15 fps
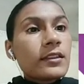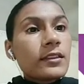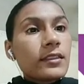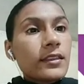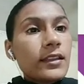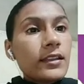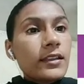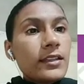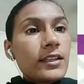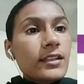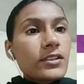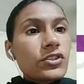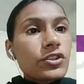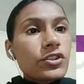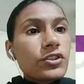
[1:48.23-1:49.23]
The
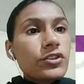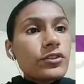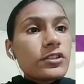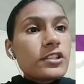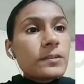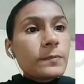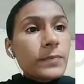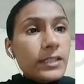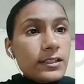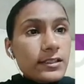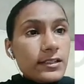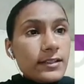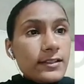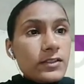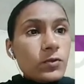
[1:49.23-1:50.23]
next, use
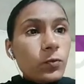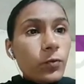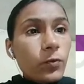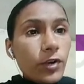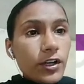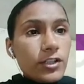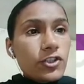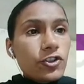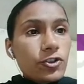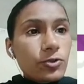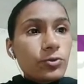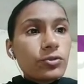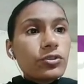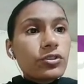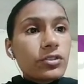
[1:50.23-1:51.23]
pieces 1,
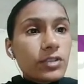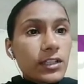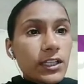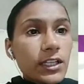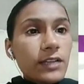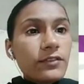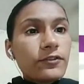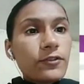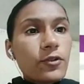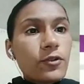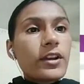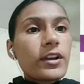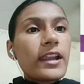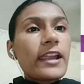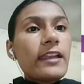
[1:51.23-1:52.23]
2, 3,
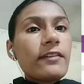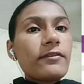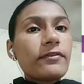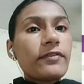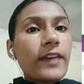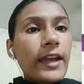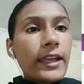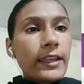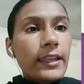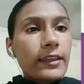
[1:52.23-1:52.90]
4 and 5.